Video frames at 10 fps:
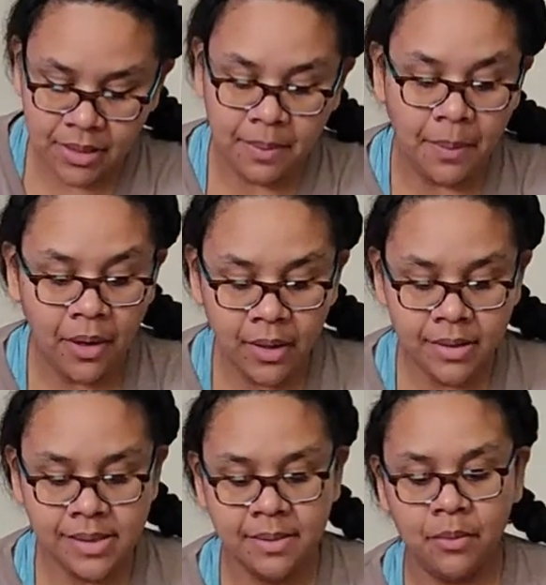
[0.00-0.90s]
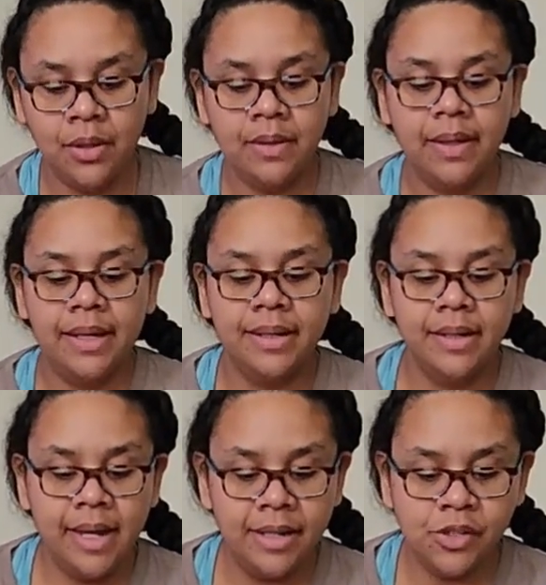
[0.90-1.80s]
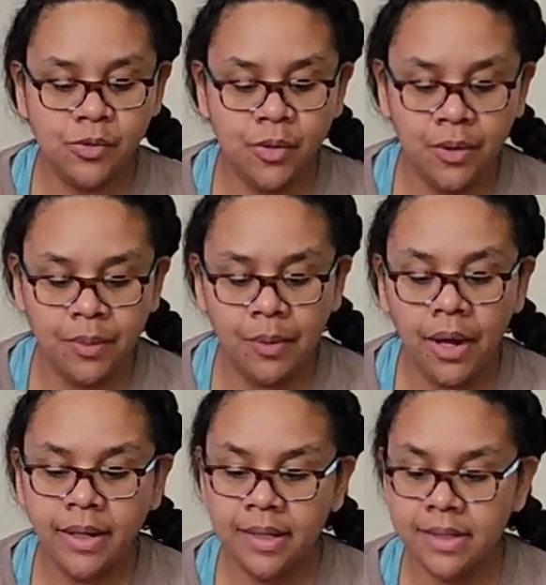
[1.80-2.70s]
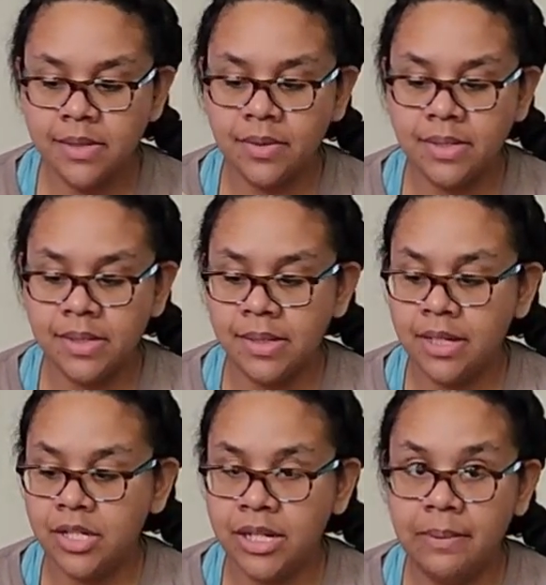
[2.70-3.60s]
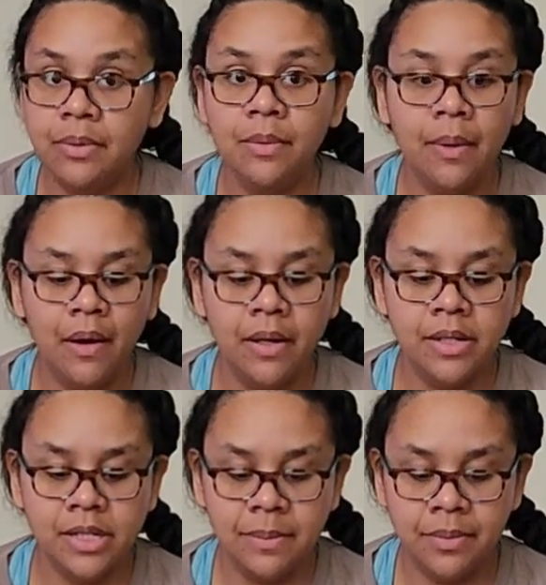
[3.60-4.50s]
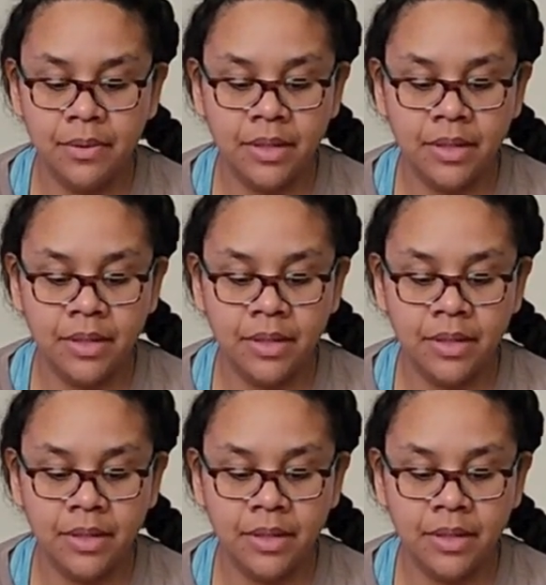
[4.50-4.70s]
to the bars and more like natural products. So this is like shampoo bars, shampoo